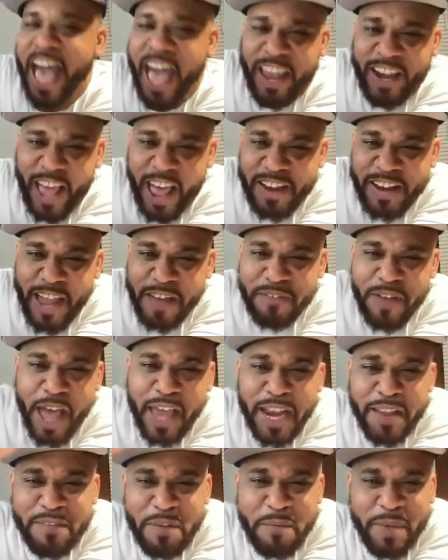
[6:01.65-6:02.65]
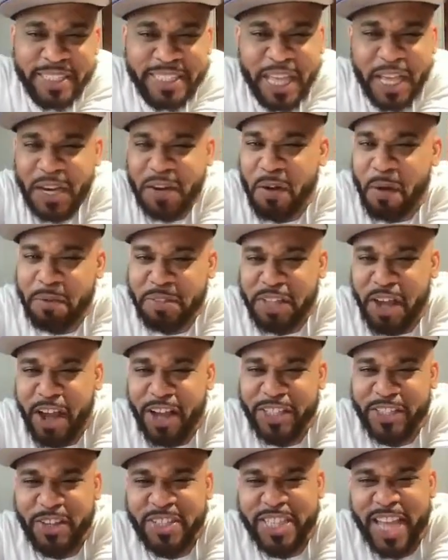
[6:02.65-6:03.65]
I, I, never, I never met the LOM
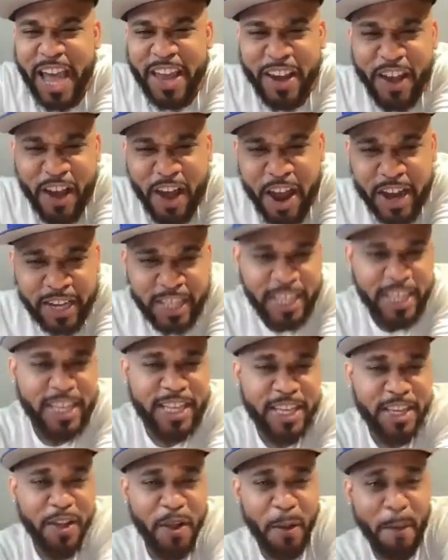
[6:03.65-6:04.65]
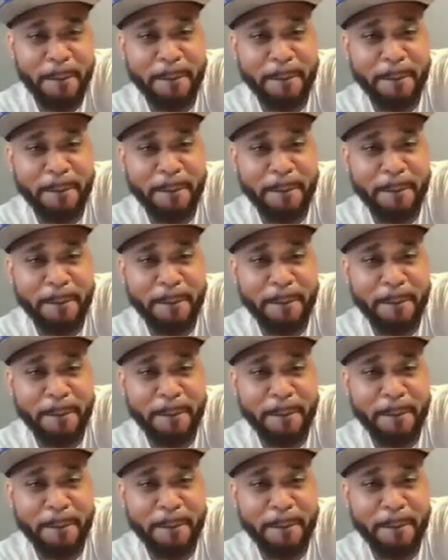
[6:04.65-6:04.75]
Don. So you said hard. you want to talk